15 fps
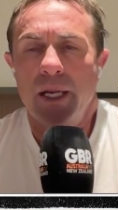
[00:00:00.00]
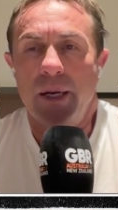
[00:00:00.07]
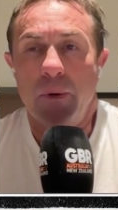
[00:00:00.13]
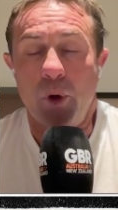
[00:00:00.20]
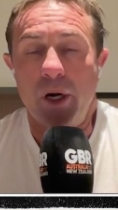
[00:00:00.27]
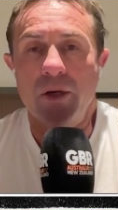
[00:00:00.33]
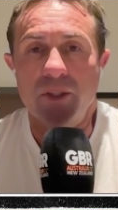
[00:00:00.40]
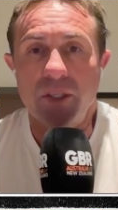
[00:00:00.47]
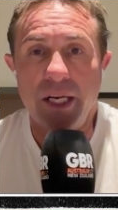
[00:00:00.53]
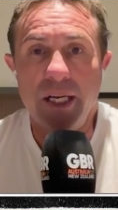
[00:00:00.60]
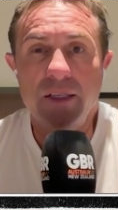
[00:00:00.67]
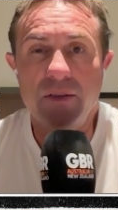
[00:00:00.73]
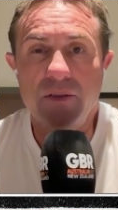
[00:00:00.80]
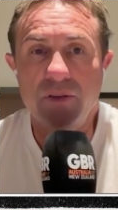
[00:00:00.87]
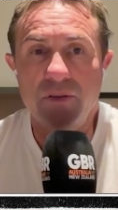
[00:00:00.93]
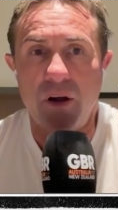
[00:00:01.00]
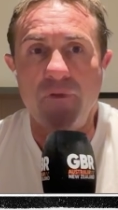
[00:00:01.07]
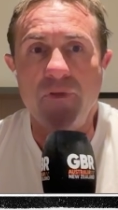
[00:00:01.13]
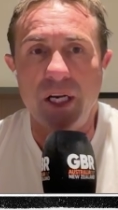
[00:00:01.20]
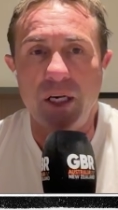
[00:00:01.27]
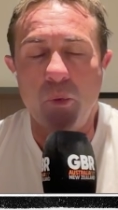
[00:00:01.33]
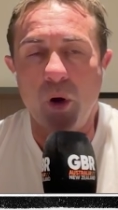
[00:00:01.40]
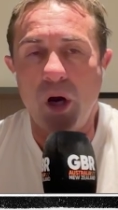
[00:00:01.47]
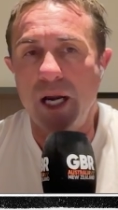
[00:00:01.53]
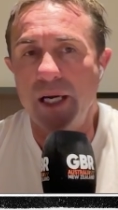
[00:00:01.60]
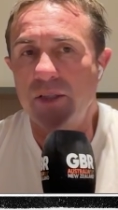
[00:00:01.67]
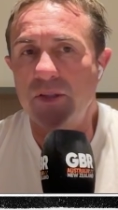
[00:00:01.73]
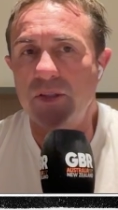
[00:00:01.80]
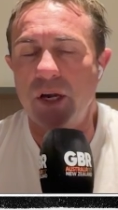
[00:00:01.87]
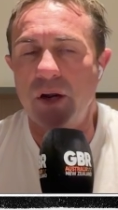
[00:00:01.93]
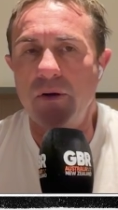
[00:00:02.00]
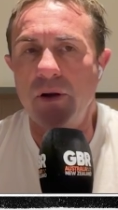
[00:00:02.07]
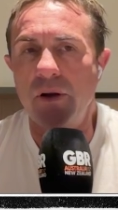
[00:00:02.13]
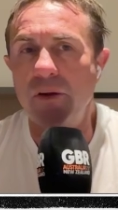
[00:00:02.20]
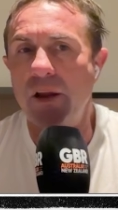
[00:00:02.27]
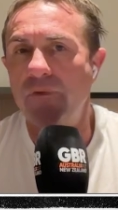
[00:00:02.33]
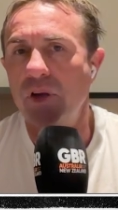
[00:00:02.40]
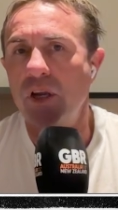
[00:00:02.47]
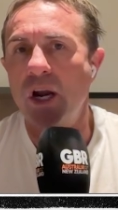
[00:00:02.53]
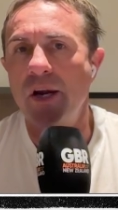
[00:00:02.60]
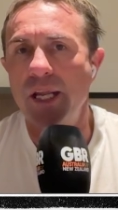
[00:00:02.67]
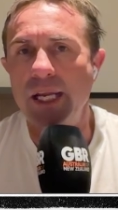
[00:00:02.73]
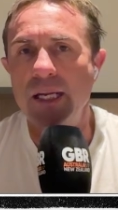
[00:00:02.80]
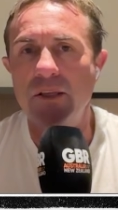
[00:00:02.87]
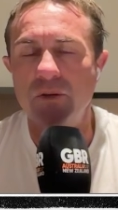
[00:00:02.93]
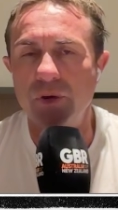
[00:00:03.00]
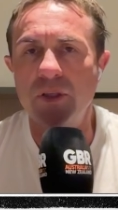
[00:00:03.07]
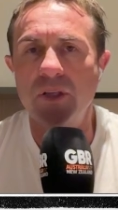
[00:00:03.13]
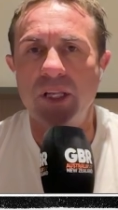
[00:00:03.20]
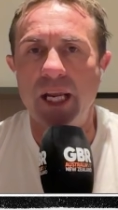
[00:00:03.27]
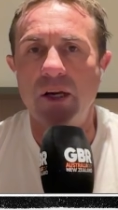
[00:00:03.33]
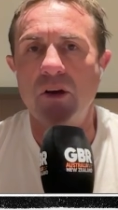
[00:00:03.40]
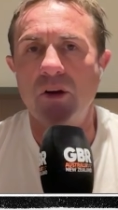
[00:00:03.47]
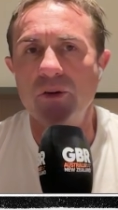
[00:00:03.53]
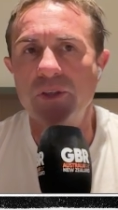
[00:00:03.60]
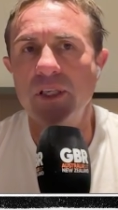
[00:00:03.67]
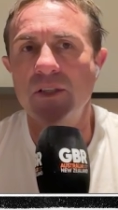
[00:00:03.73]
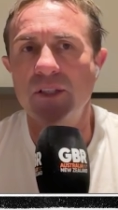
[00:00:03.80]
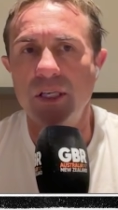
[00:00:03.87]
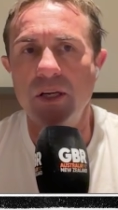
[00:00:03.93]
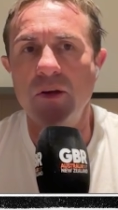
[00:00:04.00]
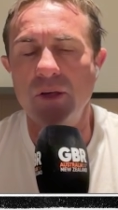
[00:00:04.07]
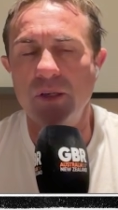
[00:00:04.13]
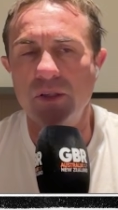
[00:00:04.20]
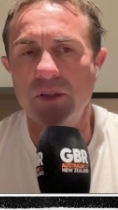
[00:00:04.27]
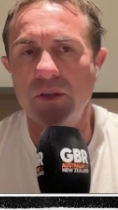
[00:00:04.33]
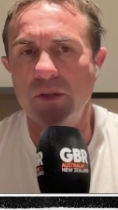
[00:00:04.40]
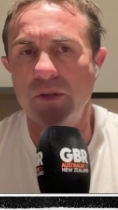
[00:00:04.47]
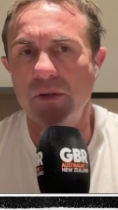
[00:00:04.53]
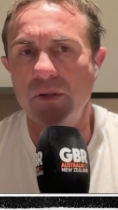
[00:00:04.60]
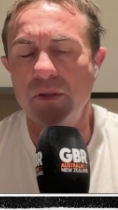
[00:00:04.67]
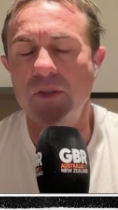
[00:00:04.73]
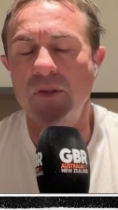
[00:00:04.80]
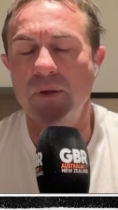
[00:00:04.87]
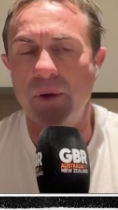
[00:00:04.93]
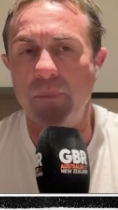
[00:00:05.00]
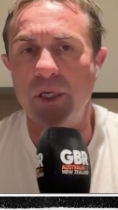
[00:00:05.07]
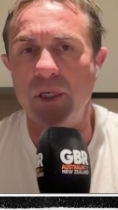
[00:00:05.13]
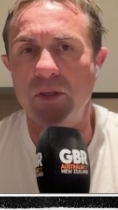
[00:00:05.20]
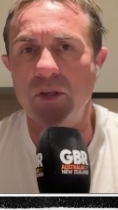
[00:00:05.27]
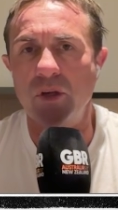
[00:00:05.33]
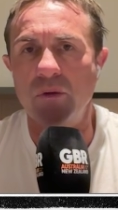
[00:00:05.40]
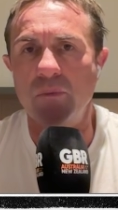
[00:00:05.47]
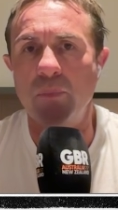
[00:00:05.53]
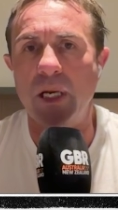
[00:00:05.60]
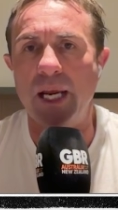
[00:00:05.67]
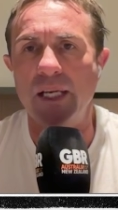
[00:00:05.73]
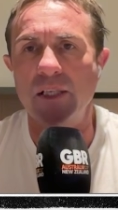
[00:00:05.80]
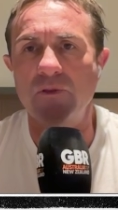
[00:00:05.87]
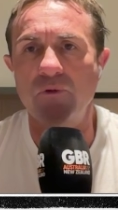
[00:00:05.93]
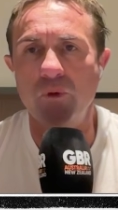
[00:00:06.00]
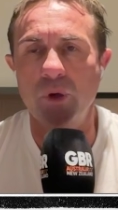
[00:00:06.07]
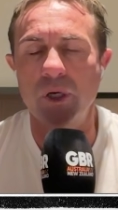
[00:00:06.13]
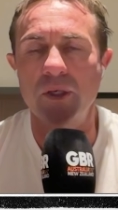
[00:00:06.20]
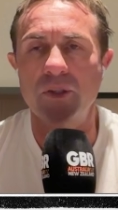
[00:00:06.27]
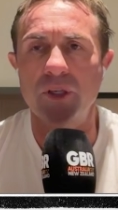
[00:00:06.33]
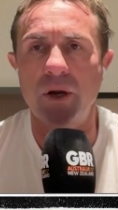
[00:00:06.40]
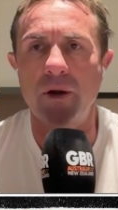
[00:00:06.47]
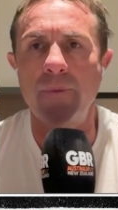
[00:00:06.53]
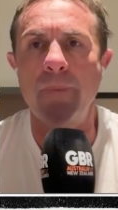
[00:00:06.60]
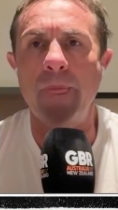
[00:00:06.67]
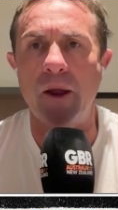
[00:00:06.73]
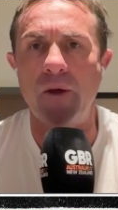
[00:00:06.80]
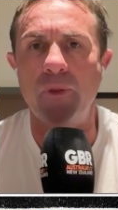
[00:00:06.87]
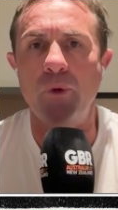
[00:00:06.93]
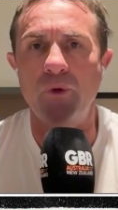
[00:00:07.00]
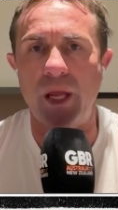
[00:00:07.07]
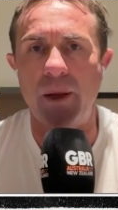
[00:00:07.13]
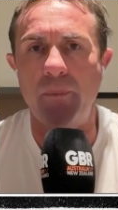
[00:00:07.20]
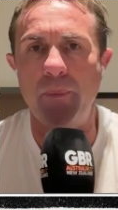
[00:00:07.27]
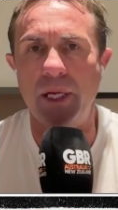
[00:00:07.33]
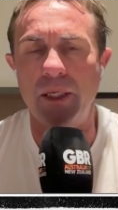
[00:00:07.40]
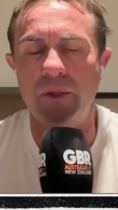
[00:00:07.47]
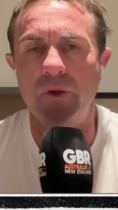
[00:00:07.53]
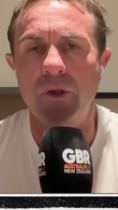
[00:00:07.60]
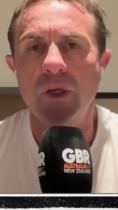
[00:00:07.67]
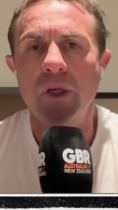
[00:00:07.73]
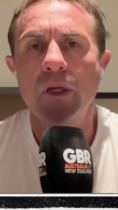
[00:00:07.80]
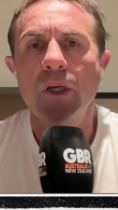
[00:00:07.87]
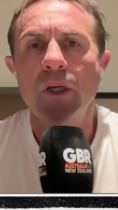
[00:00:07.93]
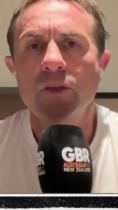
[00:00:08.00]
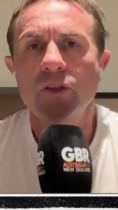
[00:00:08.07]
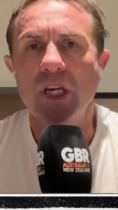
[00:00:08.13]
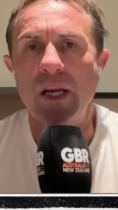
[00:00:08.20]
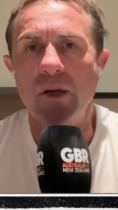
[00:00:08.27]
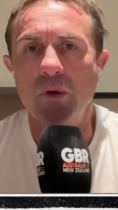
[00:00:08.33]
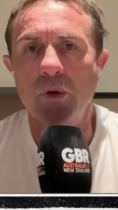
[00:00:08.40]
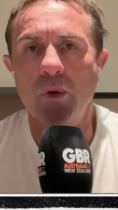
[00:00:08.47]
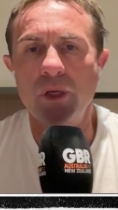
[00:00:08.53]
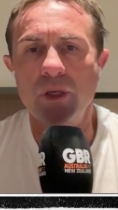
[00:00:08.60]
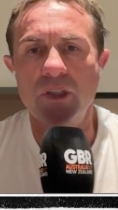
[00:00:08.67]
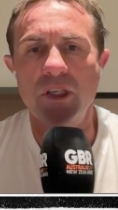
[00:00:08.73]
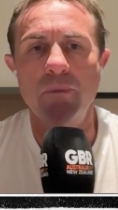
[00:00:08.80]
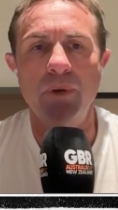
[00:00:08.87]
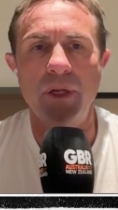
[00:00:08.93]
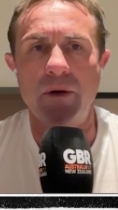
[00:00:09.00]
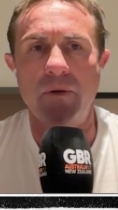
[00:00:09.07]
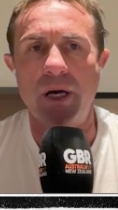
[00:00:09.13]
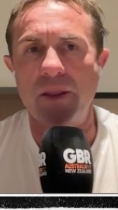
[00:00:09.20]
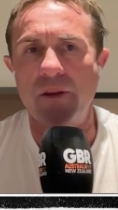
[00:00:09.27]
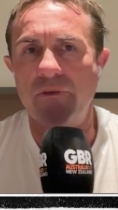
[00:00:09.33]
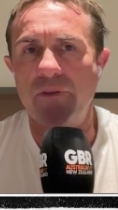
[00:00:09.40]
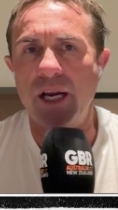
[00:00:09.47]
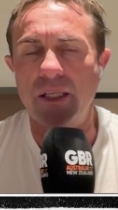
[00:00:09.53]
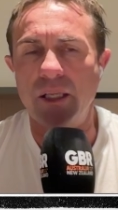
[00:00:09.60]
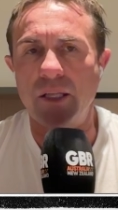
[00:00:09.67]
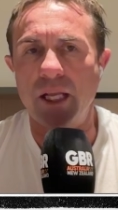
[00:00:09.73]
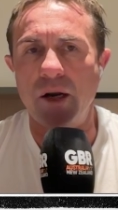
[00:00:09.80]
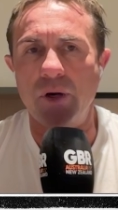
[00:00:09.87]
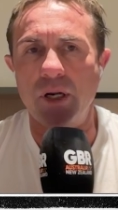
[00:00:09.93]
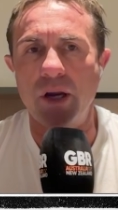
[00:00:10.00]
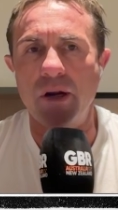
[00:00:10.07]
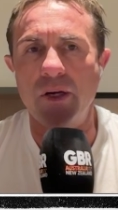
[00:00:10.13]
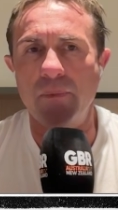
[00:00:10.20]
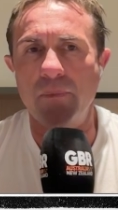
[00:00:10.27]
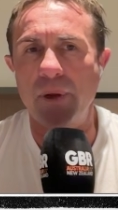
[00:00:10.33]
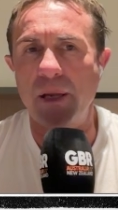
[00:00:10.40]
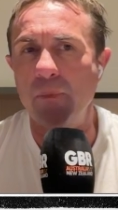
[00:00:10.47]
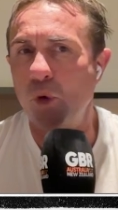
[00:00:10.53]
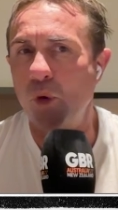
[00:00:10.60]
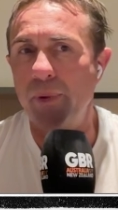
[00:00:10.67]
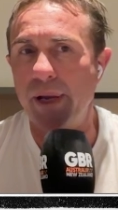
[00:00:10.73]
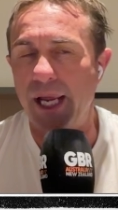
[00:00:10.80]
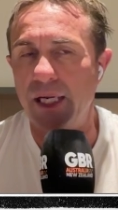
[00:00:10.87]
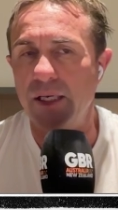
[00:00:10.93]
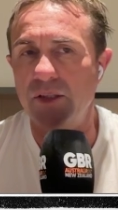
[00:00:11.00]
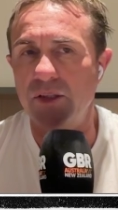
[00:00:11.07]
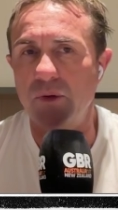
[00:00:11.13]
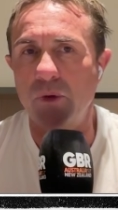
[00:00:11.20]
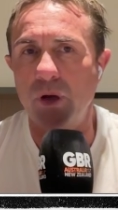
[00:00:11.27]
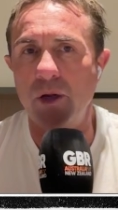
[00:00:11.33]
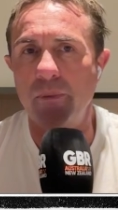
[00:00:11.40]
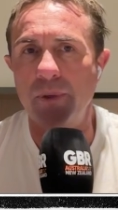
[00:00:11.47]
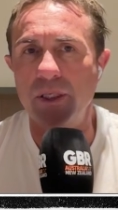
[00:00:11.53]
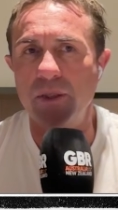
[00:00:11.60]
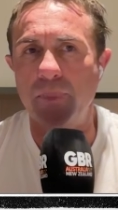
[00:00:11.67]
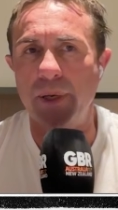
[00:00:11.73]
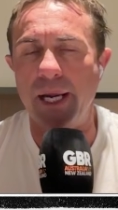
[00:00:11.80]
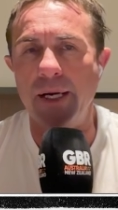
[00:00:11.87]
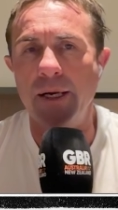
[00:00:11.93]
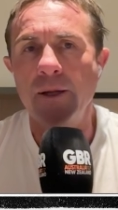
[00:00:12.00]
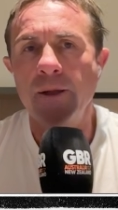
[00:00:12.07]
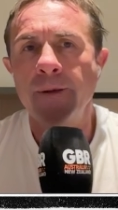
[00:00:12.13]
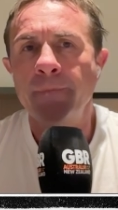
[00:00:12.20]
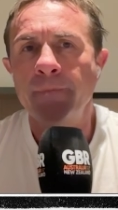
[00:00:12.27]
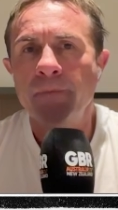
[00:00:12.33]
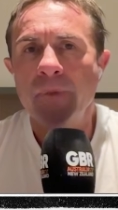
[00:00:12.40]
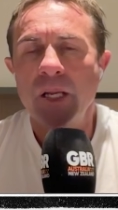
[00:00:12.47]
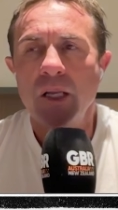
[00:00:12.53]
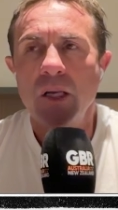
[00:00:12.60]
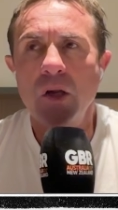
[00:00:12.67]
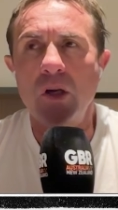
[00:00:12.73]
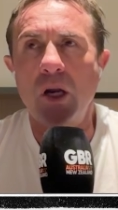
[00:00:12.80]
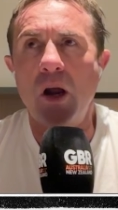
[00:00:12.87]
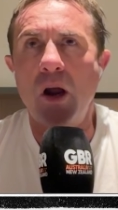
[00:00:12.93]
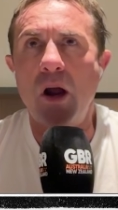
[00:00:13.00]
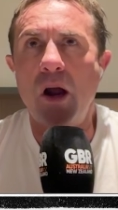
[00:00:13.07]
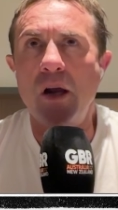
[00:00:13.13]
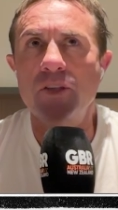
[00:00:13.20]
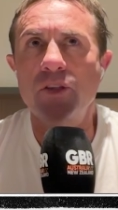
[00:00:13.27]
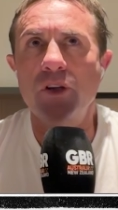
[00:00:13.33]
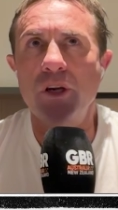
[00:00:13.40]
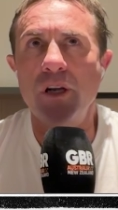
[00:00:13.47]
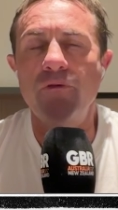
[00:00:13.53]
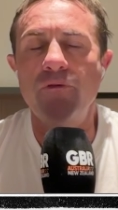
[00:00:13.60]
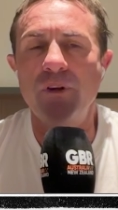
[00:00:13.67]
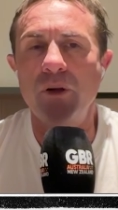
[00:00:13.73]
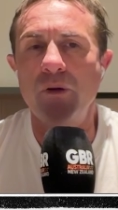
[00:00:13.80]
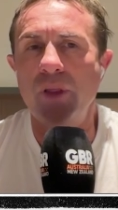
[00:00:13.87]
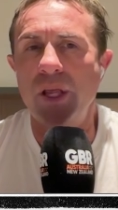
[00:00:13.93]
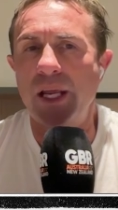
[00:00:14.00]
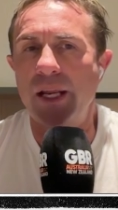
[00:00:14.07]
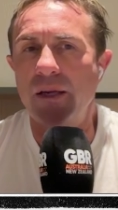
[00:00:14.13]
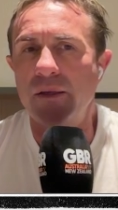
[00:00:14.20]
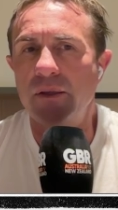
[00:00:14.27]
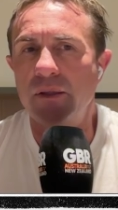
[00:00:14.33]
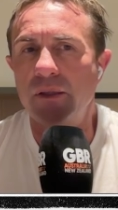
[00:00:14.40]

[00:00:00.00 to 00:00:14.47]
whereas it is of Nick White. So if you're going to enter into that contest, then you've got to pick certain players for it. So I thought they picked Jake Gordon simply around the fact that they were going to be more balanced, the Wallabies. But look, I certainly feel that